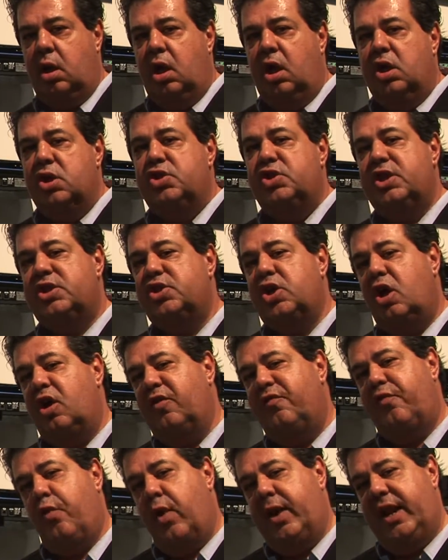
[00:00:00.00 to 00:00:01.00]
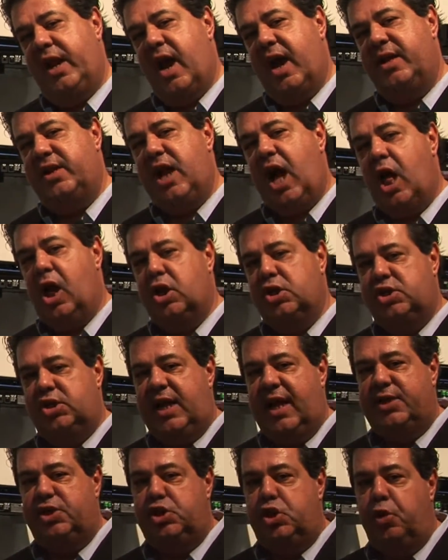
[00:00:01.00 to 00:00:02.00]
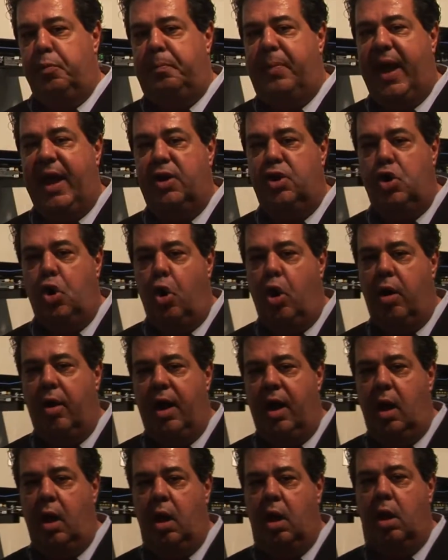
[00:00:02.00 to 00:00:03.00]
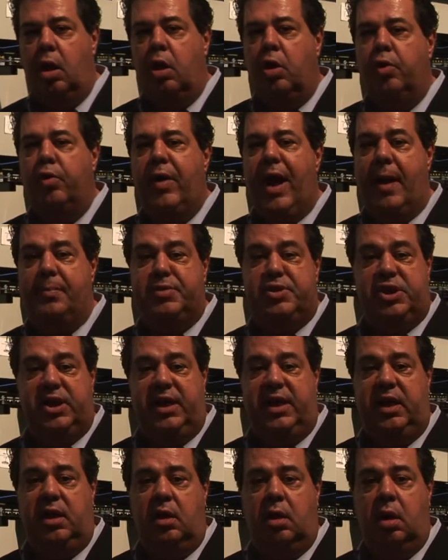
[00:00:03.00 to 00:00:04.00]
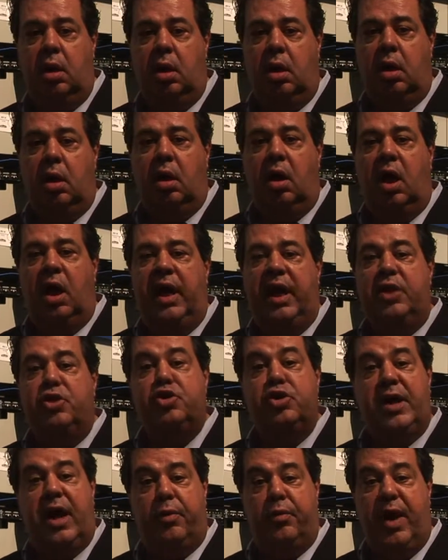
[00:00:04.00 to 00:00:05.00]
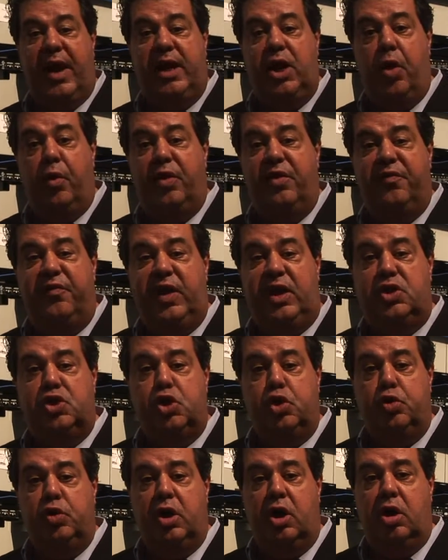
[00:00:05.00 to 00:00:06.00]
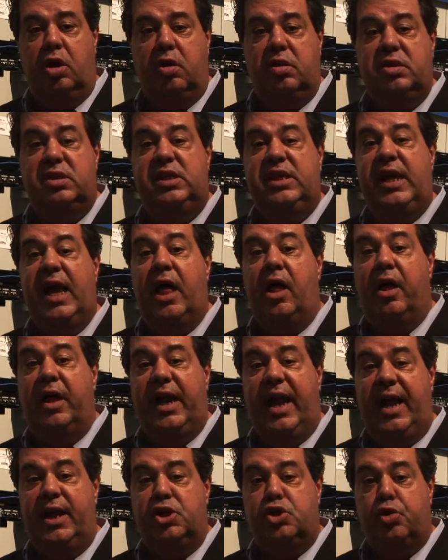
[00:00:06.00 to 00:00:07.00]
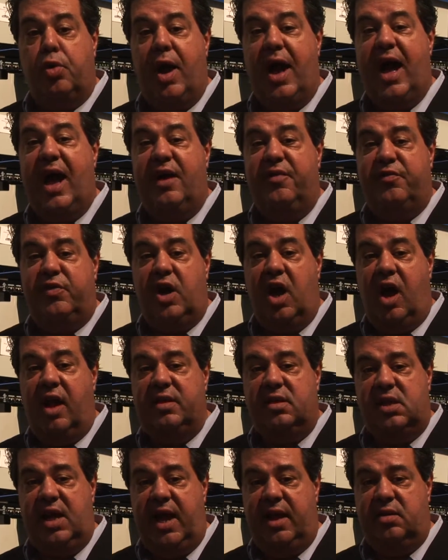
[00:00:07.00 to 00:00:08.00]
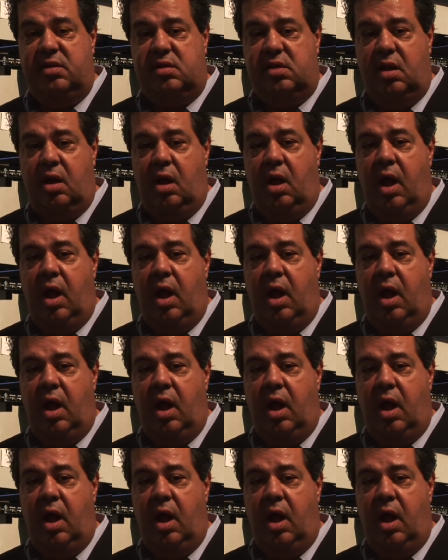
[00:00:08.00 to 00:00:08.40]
$649 gets you Pandora, Rhapsody, Internet Radio with vTuner, DLNA Drive content.